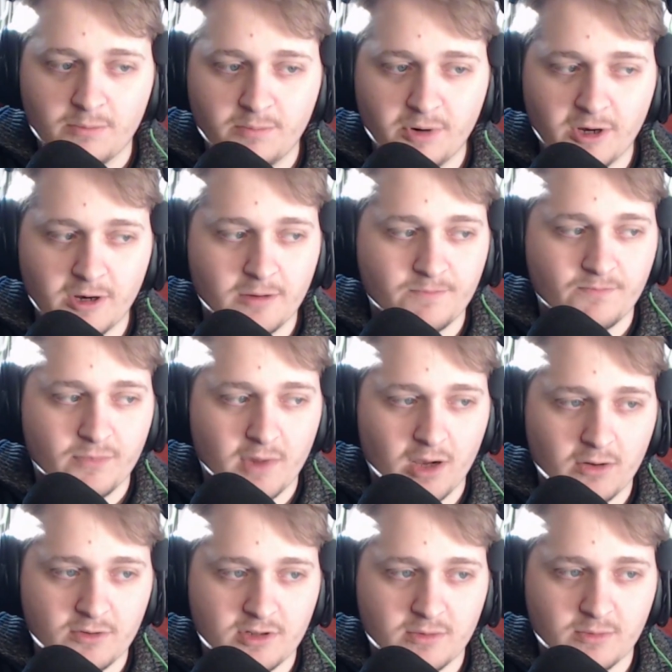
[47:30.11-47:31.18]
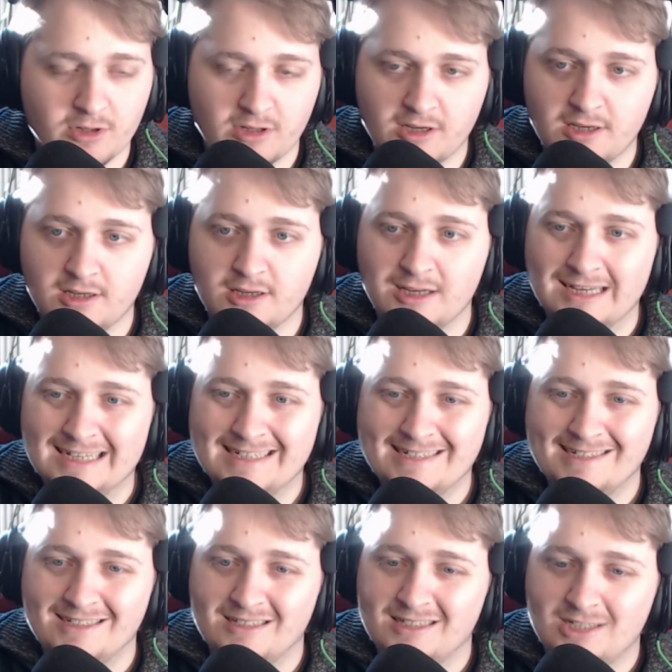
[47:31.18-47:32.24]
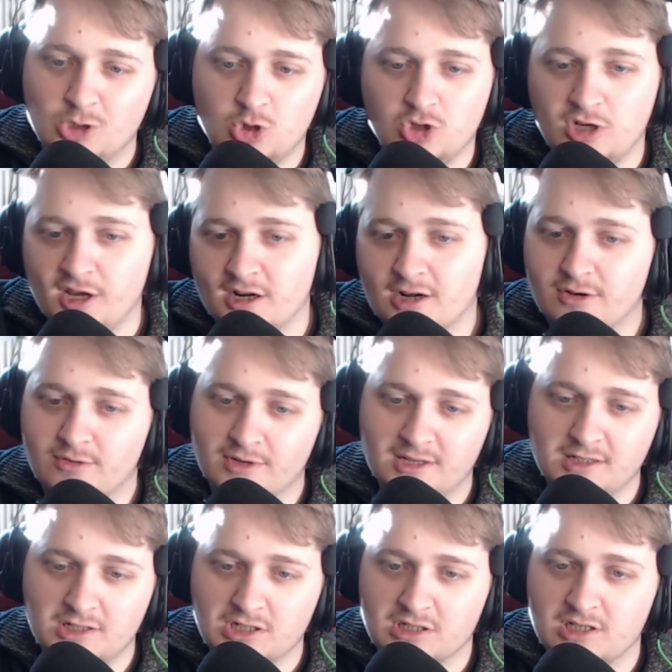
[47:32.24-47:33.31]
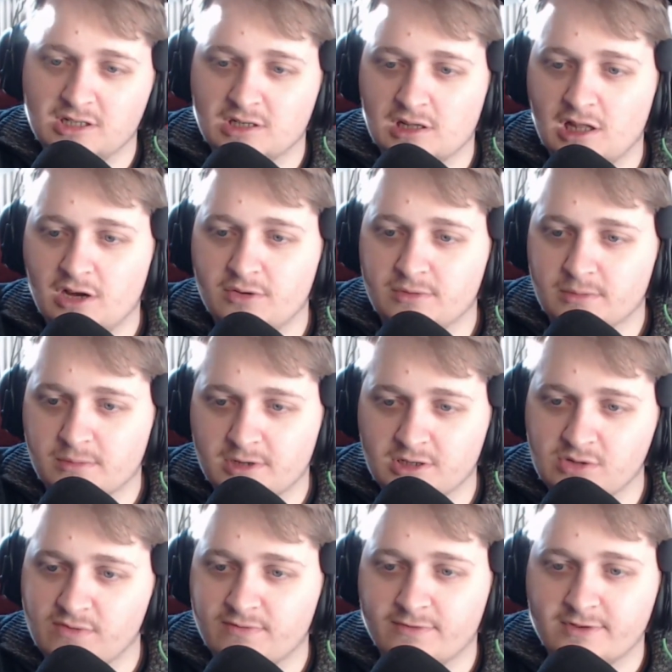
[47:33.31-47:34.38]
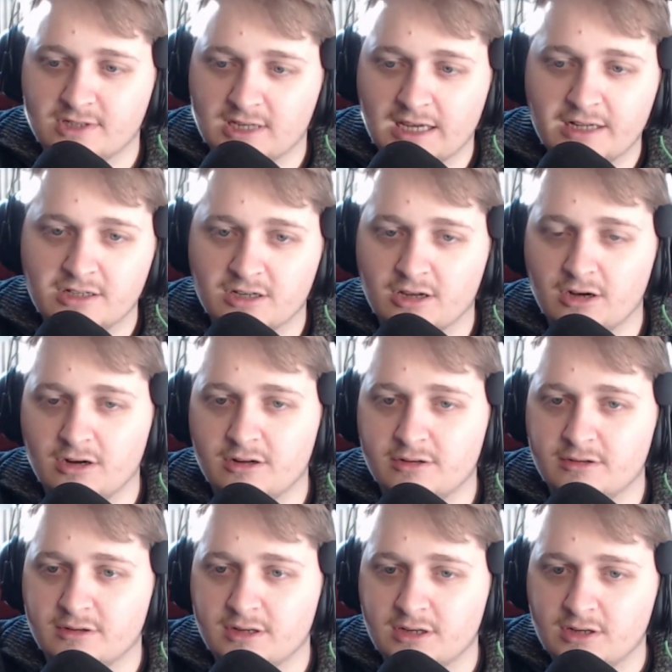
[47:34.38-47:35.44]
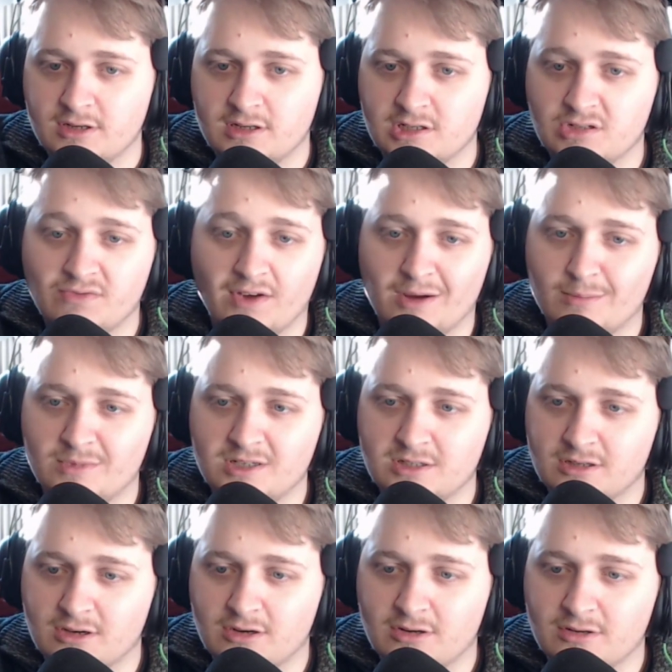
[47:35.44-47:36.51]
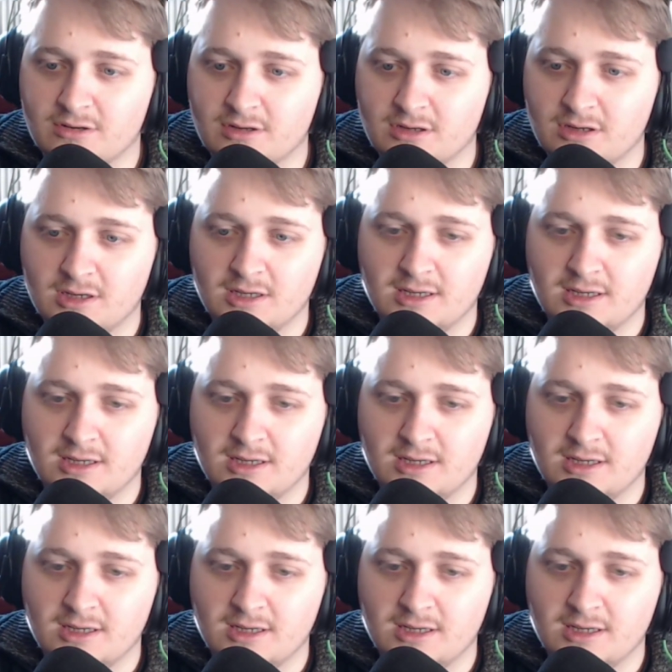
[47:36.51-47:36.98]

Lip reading: But ultimately, he's alone. His kids are gone. His family's gone.